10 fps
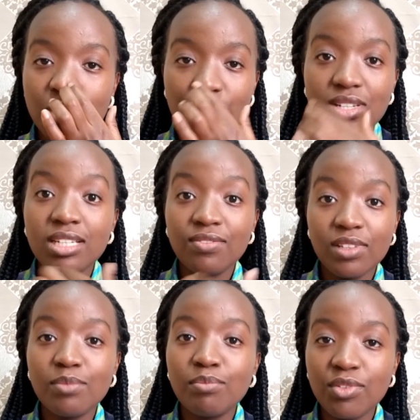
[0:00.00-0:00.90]
or
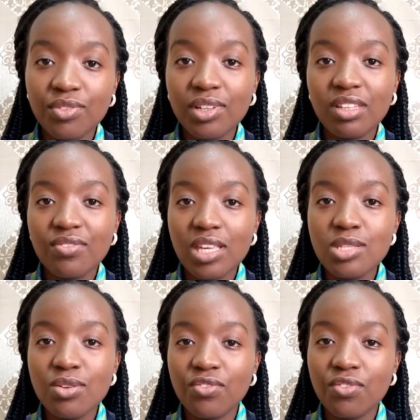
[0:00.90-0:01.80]
living before the face
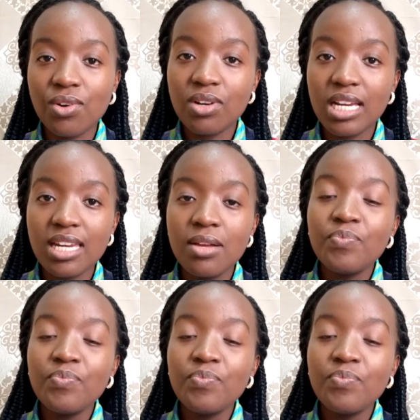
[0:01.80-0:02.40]
of God,